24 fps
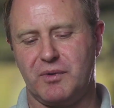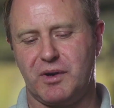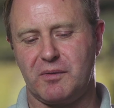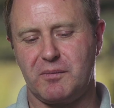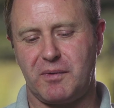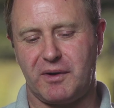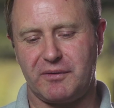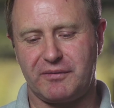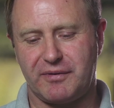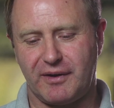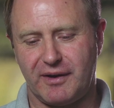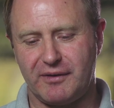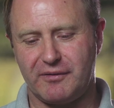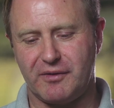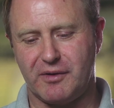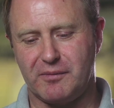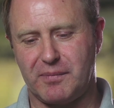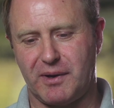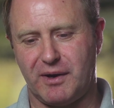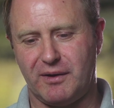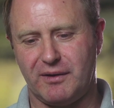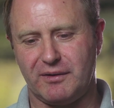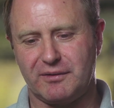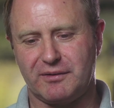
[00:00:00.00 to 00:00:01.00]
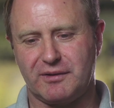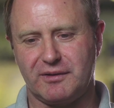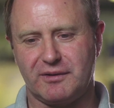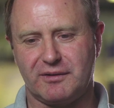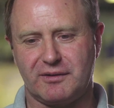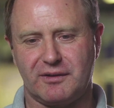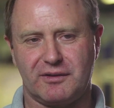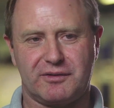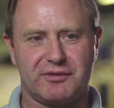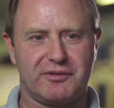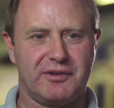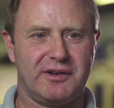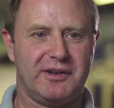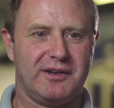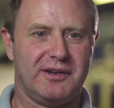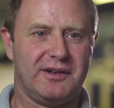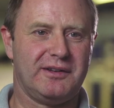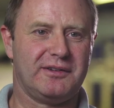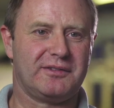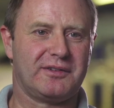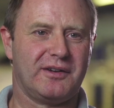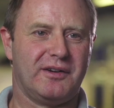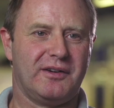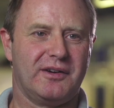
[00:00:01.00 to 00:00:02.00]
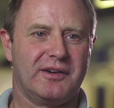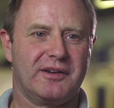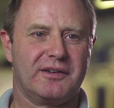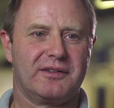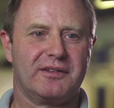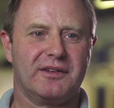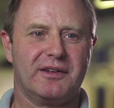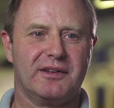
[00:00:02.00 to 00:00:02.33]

One of my favourite parts is the 3D side of